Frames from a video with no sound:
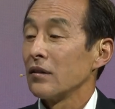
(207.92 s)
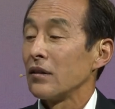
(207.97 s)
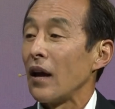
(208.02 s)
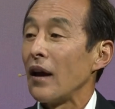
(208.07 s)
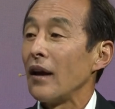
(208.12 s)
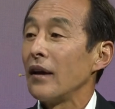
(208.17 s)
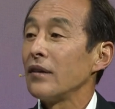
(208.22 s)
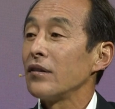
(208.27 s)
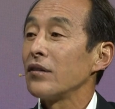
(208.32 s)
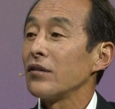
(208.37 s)

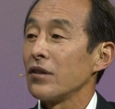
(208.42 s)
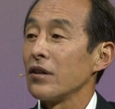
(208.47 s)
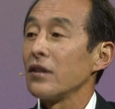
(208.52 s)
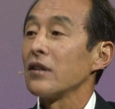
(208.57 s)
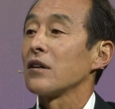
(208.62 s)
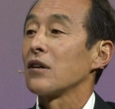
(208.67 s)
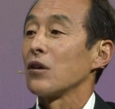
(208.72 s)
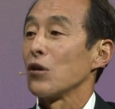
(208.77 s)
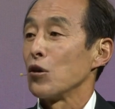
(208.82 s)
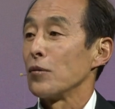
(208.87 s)
they
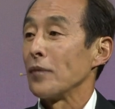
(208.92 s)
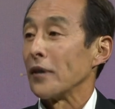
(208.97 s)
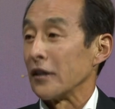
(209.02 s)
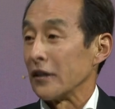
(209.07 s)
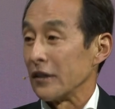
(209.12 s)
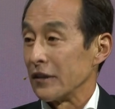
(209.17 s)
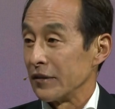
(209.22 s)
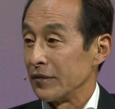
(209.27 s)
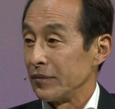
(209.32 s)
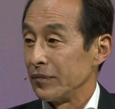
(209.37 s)
think global,
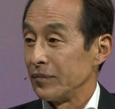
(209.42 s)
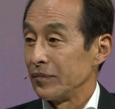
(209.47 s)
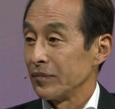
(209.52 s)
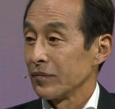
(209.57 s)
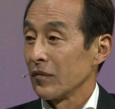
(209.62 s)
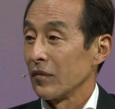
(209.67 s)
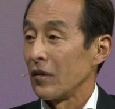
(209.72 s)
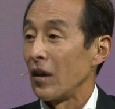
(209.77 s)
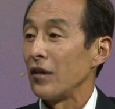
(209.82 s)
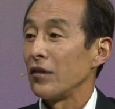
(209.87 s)

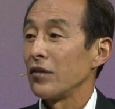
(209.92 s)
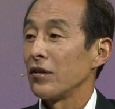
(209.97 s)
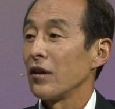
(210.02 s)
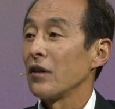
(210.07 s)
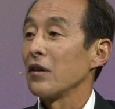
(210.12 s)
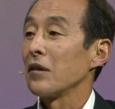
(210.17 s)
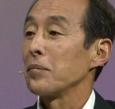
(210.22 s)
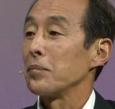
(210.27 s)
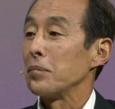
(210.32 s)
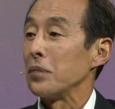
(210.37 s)
they
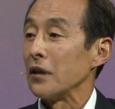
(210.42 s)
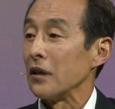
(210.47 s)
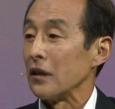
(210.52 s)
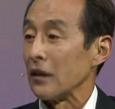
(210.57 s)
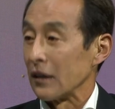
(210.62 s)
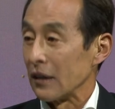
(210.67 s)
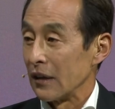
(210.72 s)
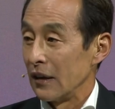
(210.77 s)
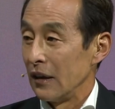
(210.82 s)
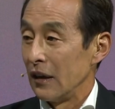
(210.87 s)
think
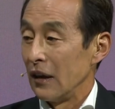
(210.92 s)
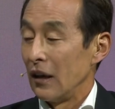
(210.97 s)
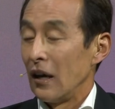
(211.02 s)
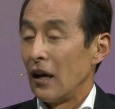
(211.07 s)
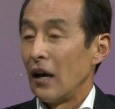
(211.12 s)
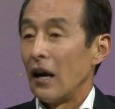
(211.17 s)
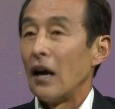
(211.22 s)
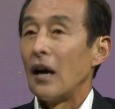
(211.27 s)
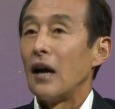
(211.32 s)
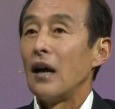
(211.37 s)
big,
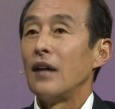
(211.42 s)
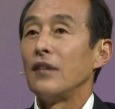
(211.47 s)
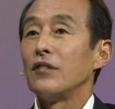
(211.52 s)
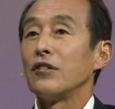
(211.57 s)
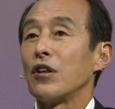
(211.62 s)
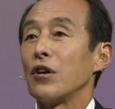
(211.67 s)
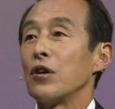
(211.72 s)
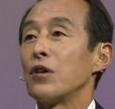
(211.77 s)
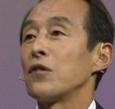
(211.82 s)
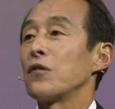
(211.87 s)
and
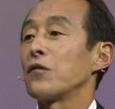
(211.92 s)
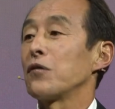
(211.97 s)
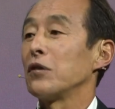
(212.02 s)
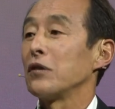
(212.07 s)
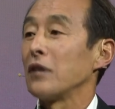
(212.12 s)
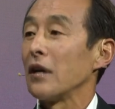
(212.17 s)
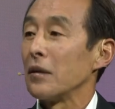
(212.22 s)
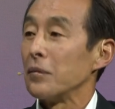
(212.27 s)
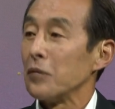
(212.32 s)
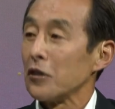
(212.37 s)
therefore
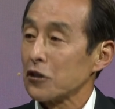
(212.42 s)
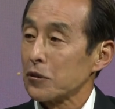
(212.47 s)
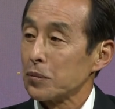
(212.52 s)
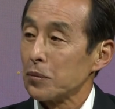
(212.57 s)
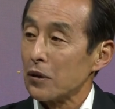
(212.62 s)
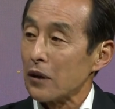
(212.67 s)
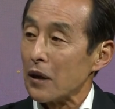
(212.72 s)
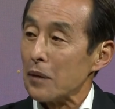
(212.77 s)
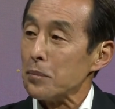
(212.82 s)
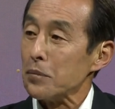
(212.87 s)
they are much
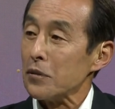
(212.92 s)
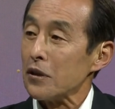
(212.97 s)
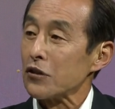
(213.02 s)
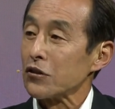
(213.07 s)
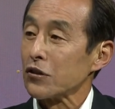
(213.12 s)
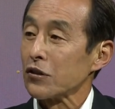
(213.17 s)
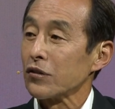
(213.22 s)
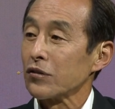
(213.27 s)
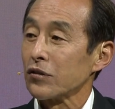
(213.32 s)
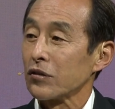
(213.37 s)
more
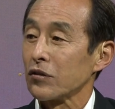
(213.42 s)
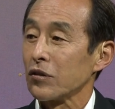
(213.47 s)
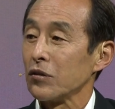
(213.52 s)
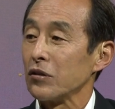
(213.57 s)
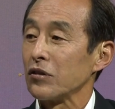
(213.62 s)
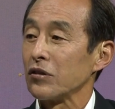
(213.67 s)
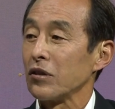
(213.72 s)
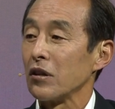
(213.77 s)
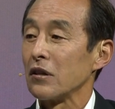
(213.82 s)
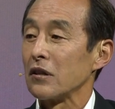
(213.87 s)
ambitious. So
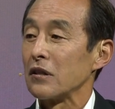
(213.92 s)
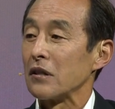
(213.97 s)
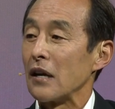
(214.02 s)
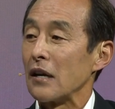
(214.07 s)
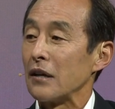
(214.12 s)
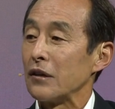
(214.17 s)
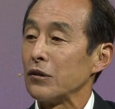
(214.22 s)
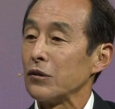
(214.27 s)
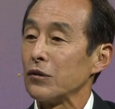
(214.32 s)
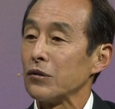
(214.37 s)
it's
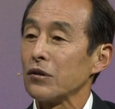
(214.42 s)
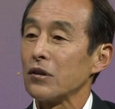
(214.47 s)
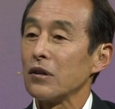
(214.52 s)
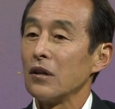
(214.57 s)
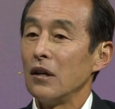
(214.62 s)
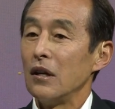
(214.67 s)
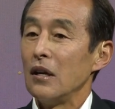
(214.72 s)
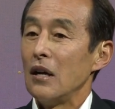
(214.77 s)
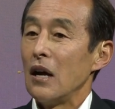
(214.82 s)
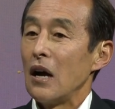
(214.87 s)
around
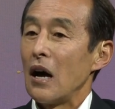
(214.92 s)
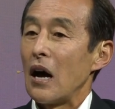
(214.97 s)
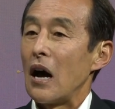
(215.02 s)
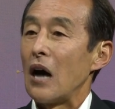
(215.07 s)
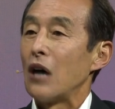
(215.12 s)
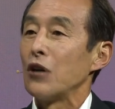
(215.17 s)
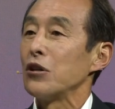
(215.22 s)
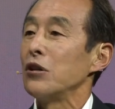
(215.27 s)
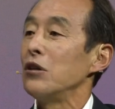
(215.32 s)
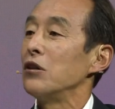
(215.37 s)

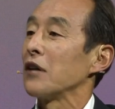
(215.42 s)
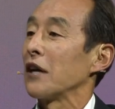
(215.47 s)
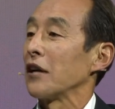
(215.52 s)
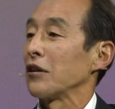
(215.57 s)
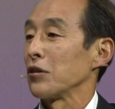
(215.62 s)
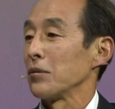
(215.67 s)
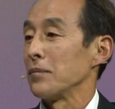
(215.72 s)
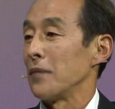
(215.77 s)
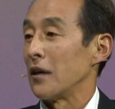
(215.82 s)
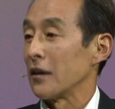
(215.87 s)
how you look
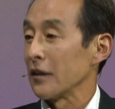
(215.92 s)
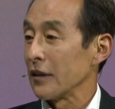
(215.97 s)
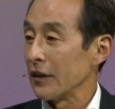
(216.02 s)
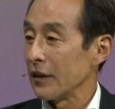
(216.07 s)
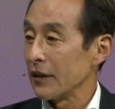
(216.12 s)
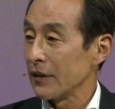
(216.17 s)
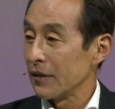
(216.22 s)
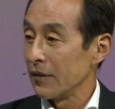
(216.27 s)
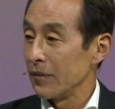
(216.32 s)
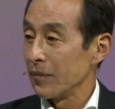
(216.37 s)
at the
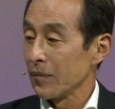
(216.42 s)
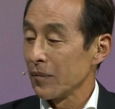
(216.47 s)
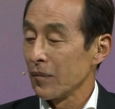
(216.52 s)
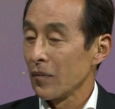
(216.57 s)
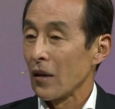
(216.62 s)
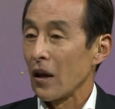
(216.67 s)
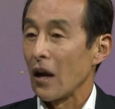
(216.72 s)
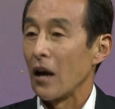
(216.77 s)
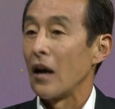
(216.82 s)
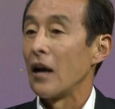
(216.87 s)
market
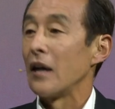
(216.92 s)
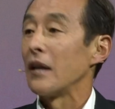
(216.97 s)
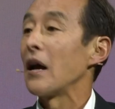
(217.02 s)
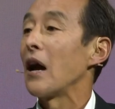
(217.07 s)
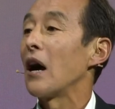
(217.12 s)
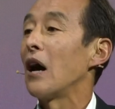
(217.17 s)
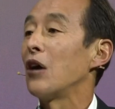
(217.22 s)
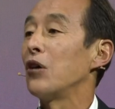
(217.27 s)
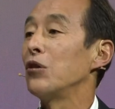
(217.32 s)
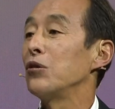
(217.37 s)
and
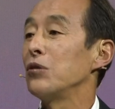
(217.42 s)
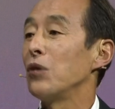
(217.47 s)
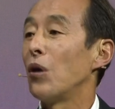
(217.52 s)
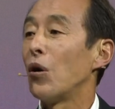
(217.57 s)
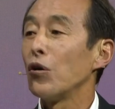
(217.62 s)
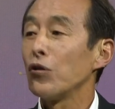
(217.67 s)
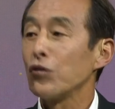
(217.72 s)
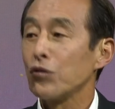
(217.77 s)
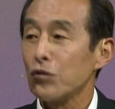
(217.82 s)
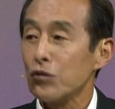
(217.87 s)
how
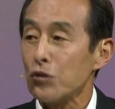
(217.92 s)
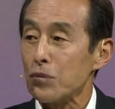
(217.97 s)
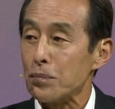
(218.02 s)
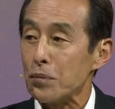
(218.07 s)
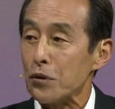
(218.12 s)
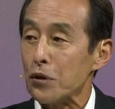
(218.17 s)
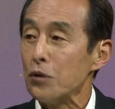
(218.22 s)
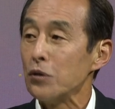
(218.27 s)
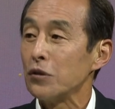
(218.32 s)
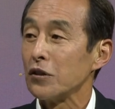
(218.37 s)
also you
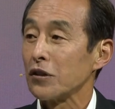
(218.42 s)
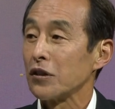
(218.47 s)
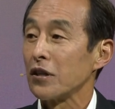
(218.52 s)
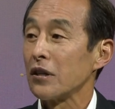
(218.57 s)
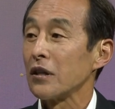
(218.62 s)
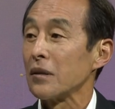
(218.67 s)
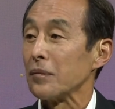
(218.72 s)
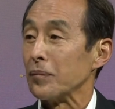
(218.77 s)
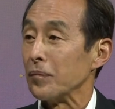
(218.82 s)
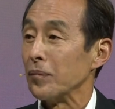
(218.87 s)
build a
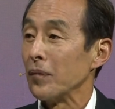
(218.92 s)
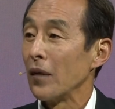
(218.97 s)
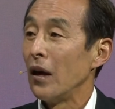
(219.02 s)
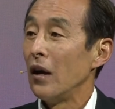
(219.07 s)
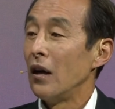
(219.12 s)
team.